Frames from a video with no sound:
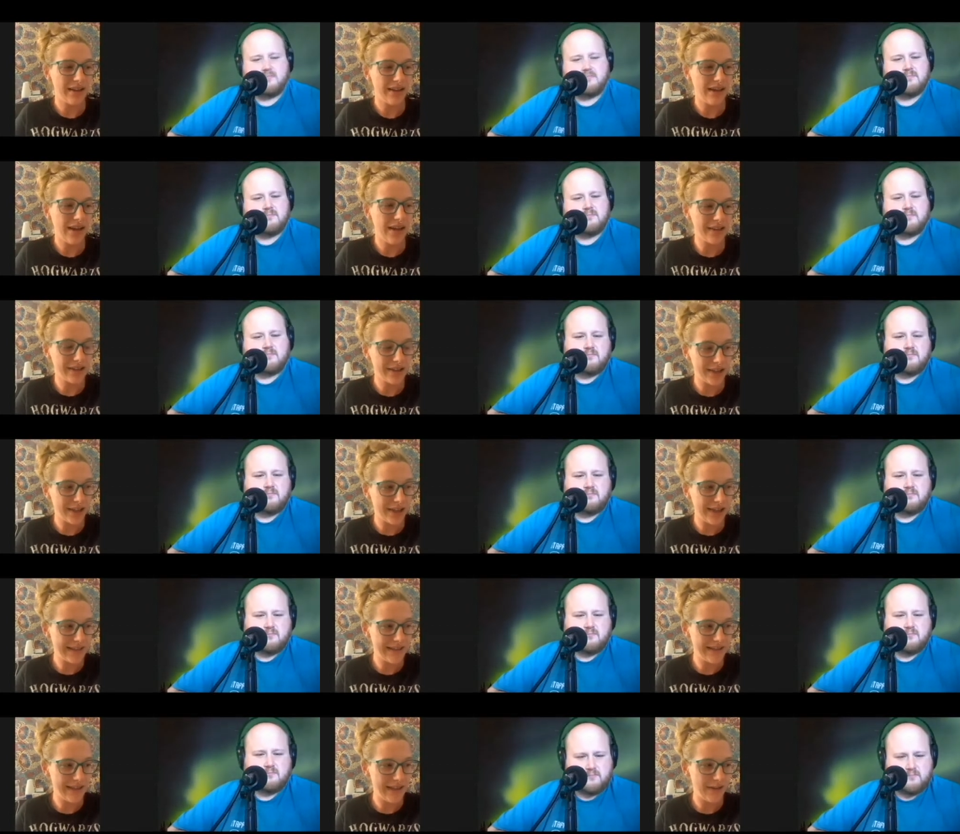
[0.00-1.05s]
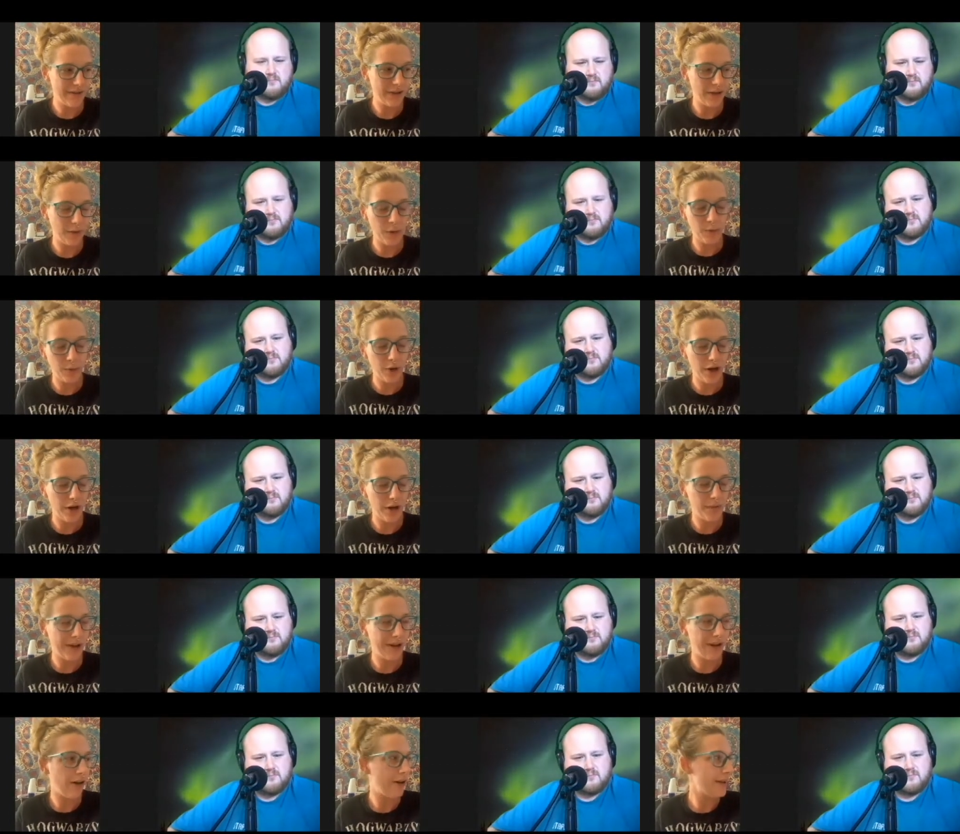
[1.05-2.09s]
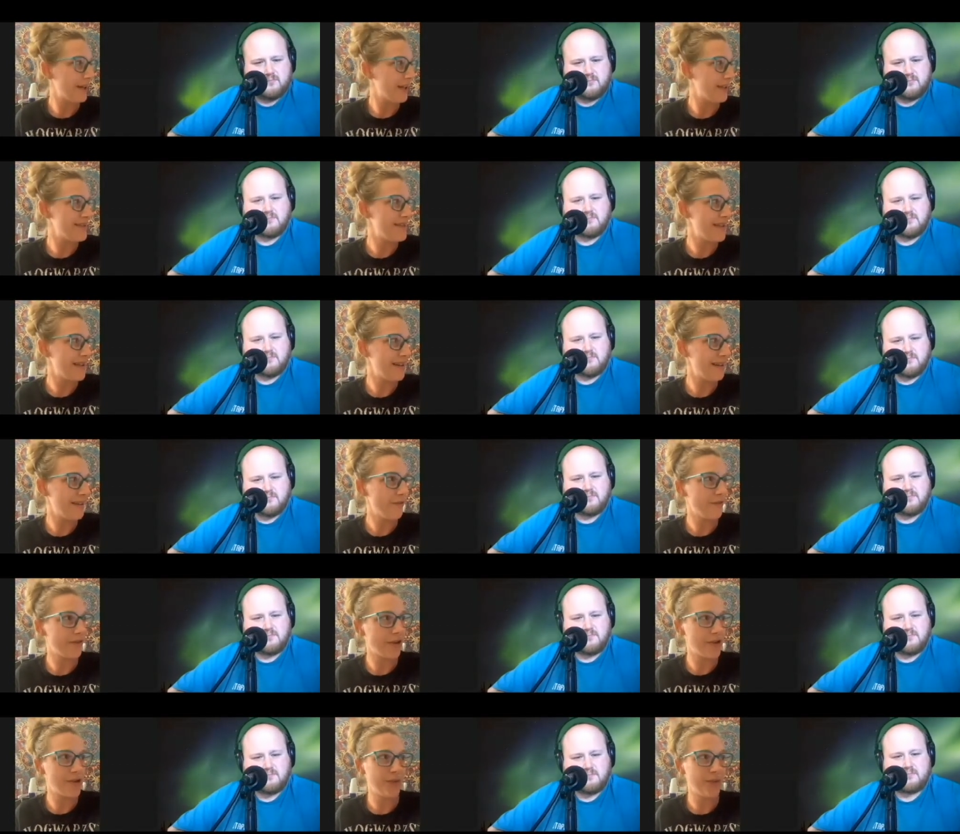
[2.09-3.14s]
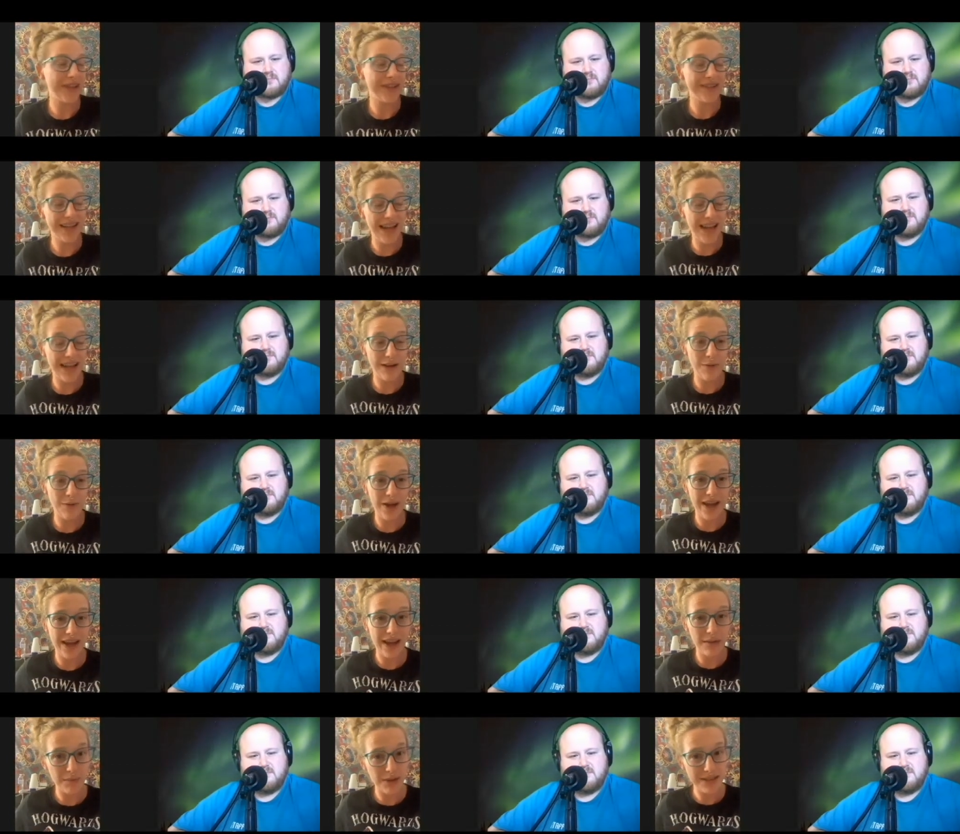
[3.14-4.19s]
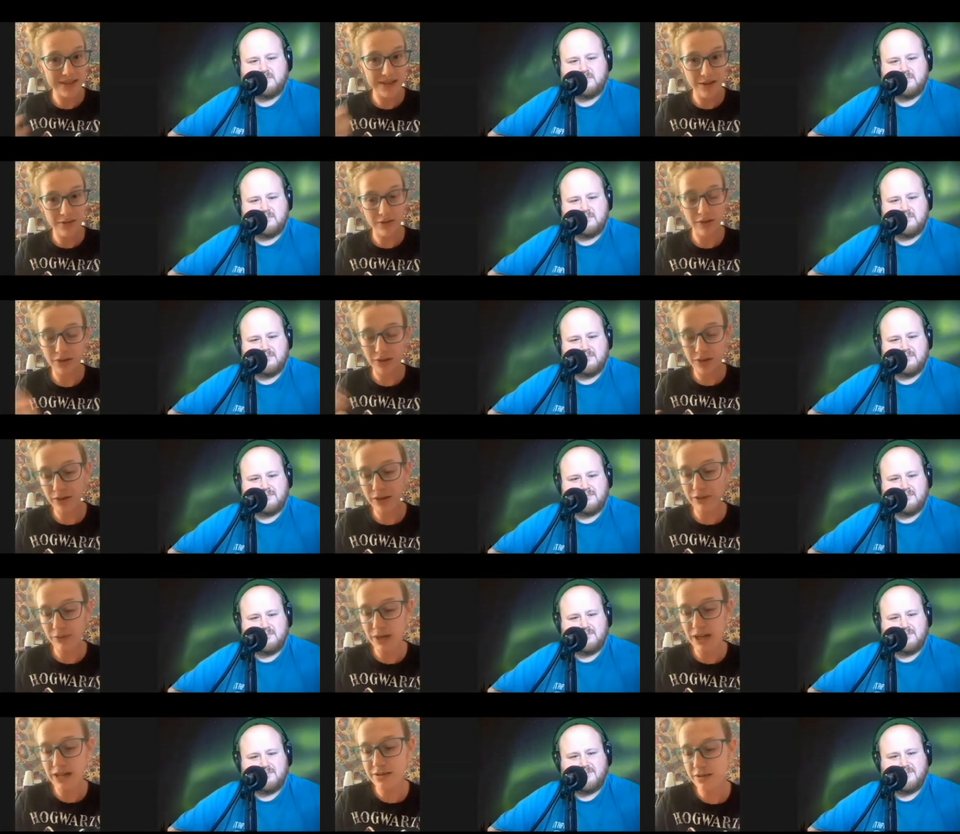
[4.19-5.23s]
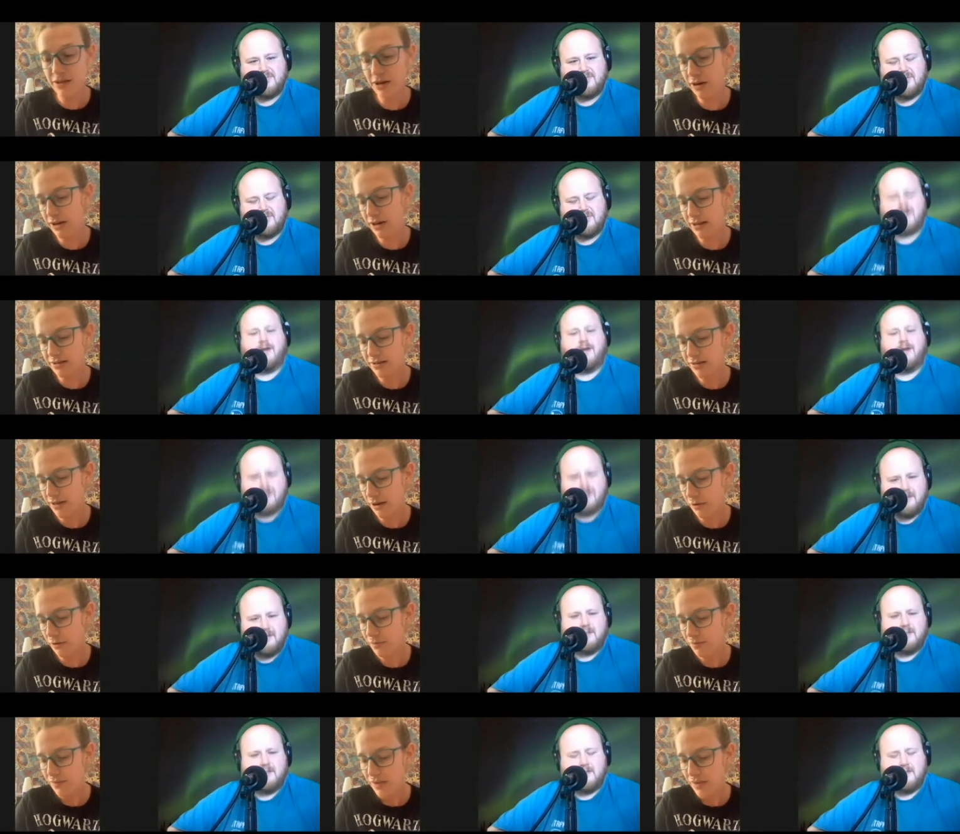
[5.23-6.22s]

Speaker 1: color is definitely what brought my audience in in the first place, anyway, and myself included when I started. So,